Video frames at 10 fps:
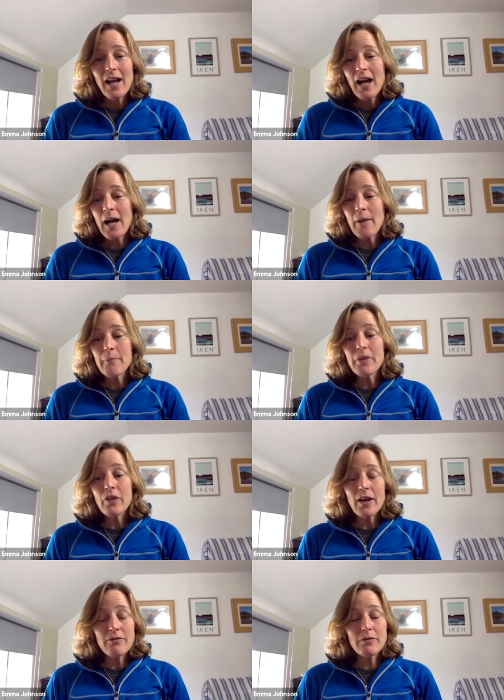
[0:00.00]
Um, but
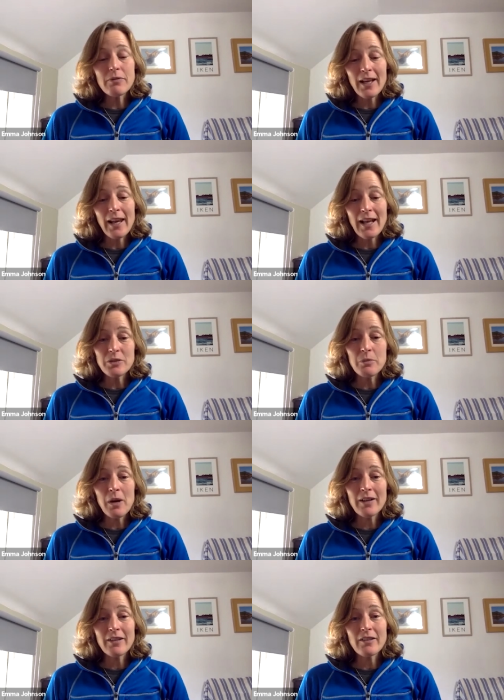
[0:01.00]
certainly from the connection
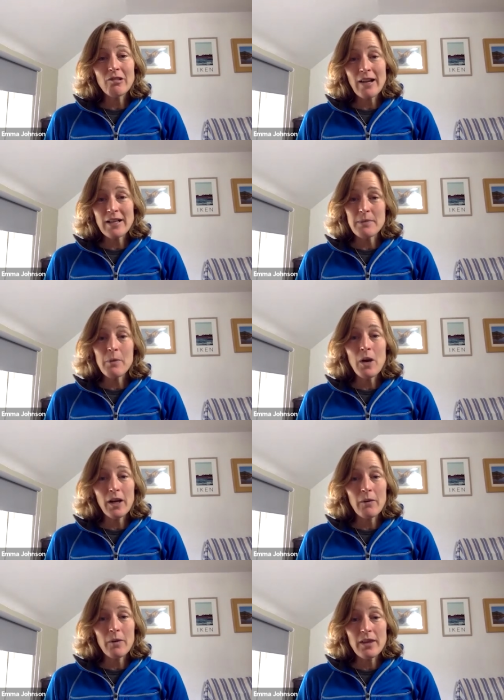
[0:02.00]
wise, it's great to be
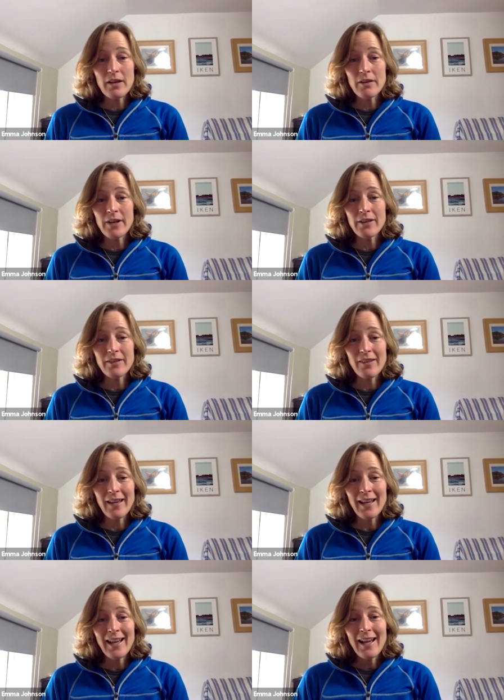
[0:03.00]
working with the
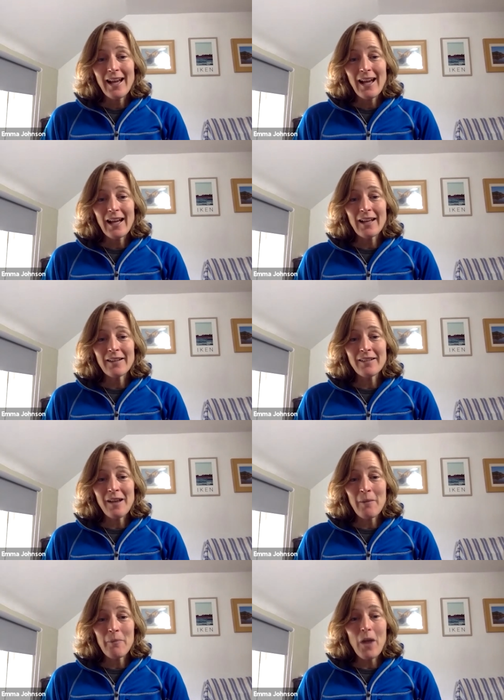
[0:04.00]
university, and
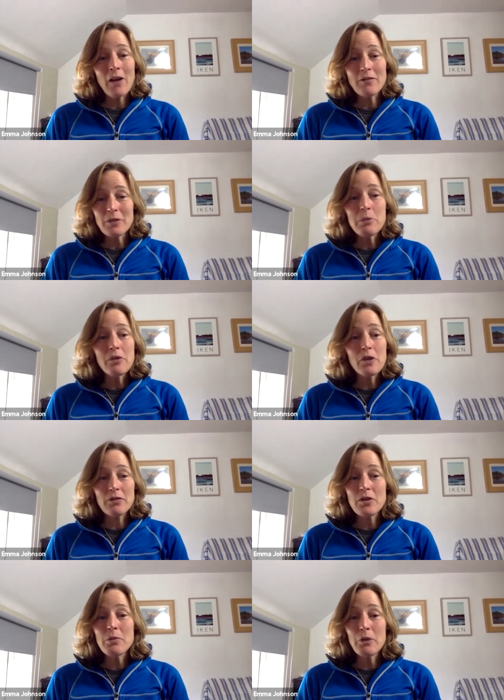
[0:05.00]
um, hopefully we've got a
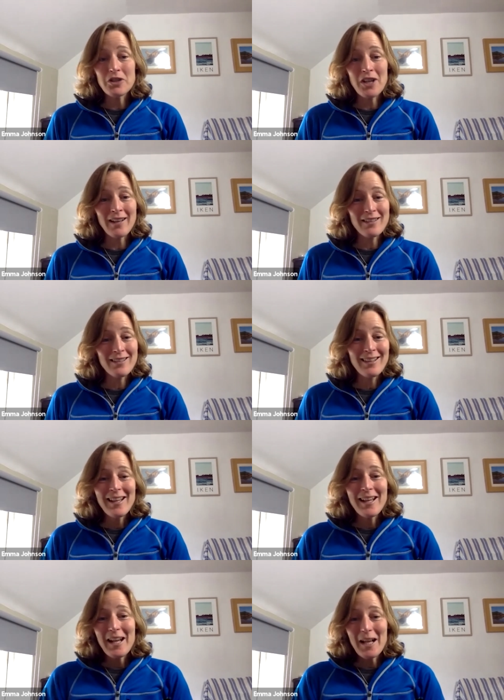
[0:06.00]
few projects
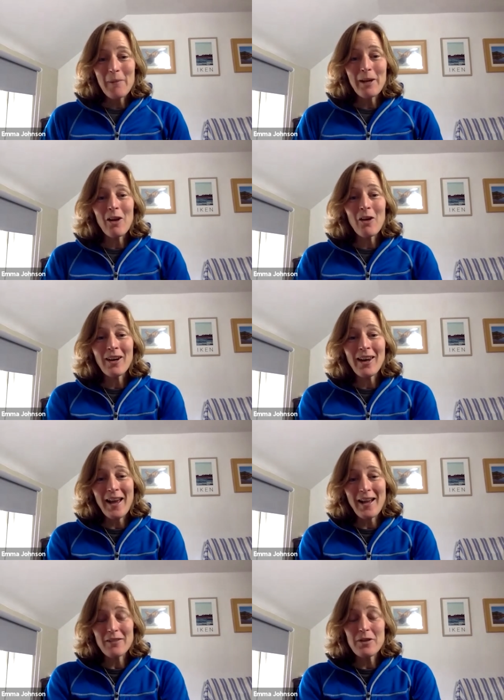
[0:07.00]
coming along in the
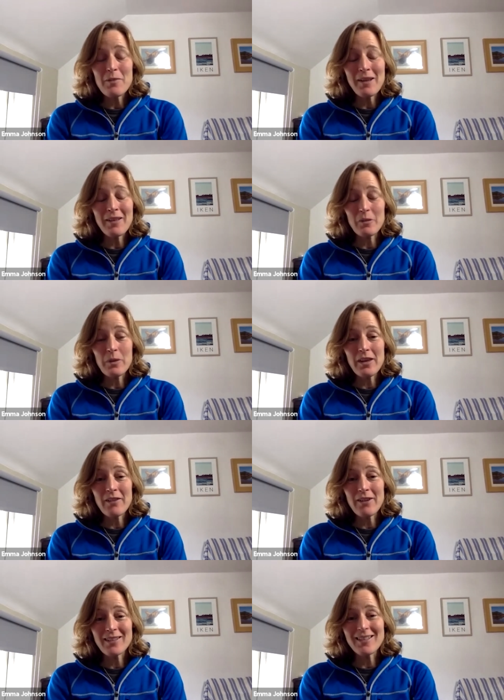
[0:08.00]
next few months with the
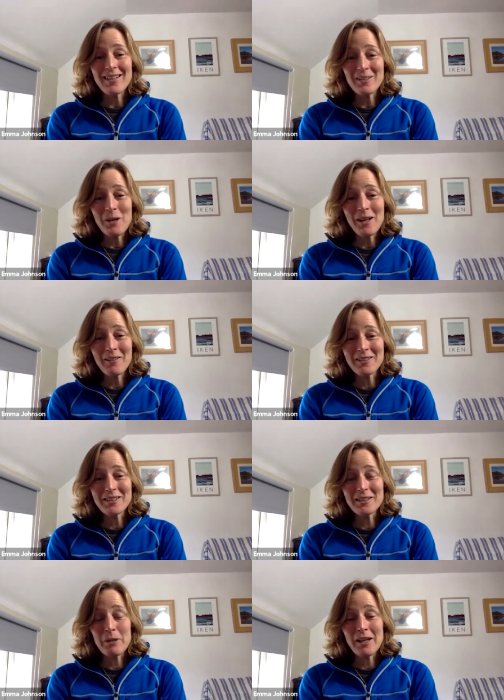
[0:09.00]
university as well, which
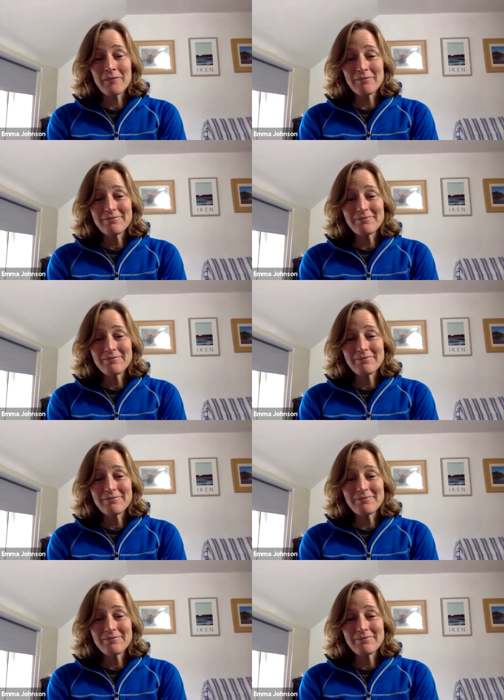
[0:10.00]
is brilliant.